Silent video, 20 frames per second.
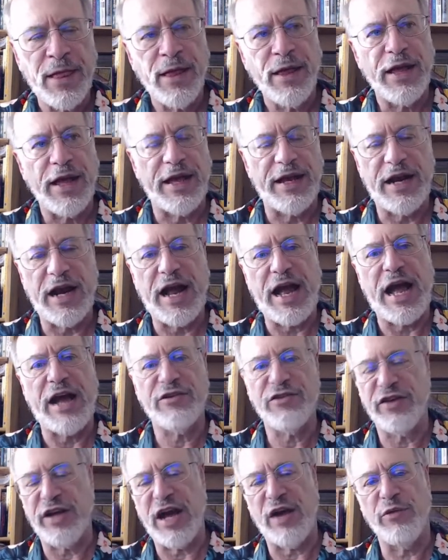And
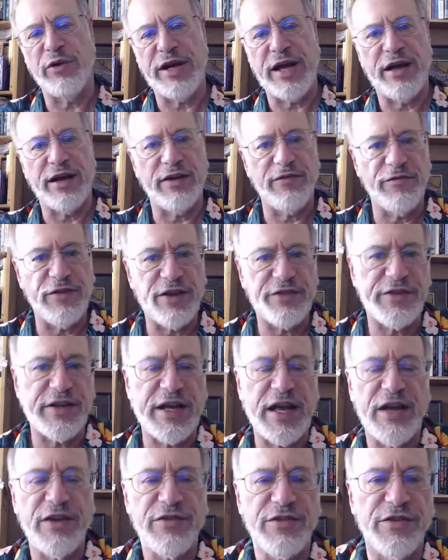I went out on
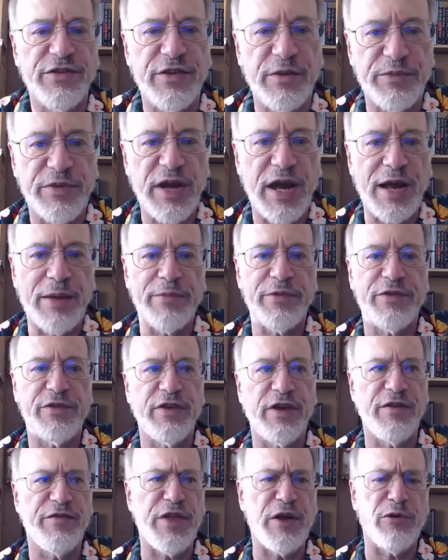investigations sometimes
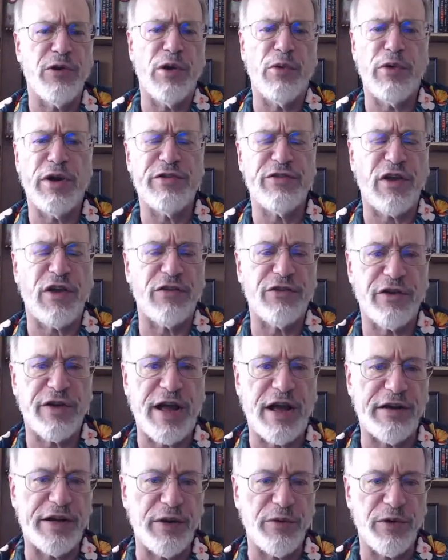if they were in Westchester
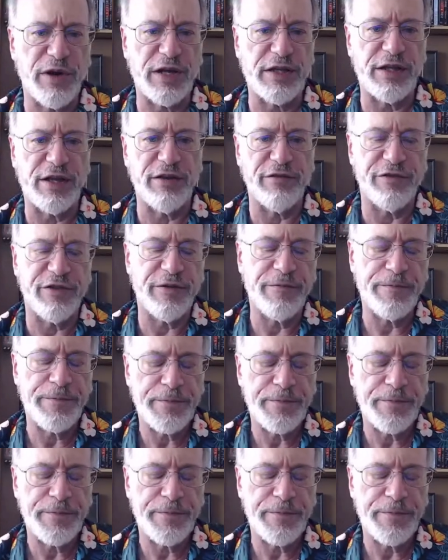County where I lived.